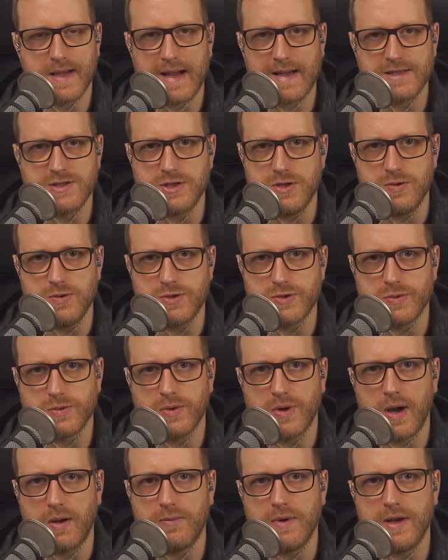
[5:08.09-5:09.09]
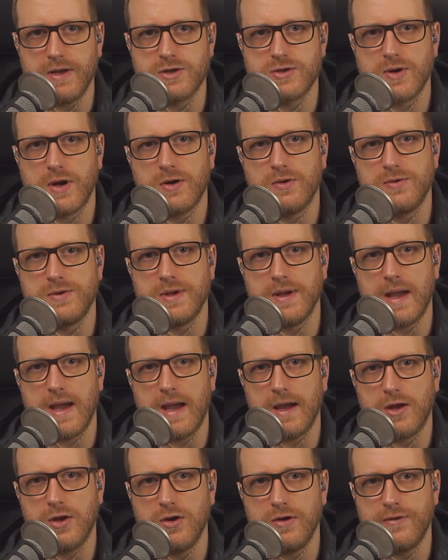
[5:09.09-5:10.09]
as usual, I really struggled to get
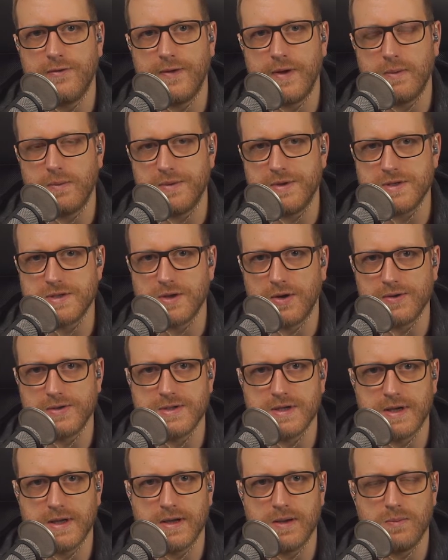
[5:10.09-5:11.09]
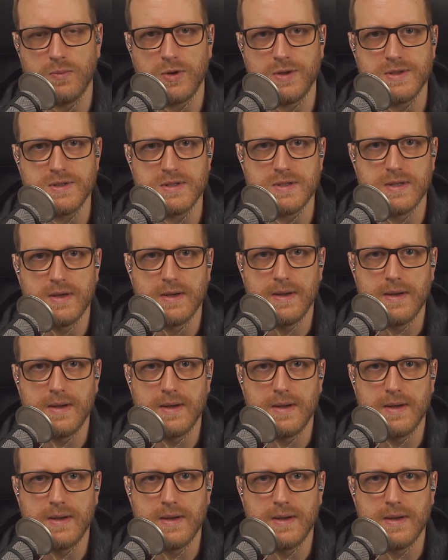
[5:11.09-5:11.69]
a good fit with the stock silicone ones.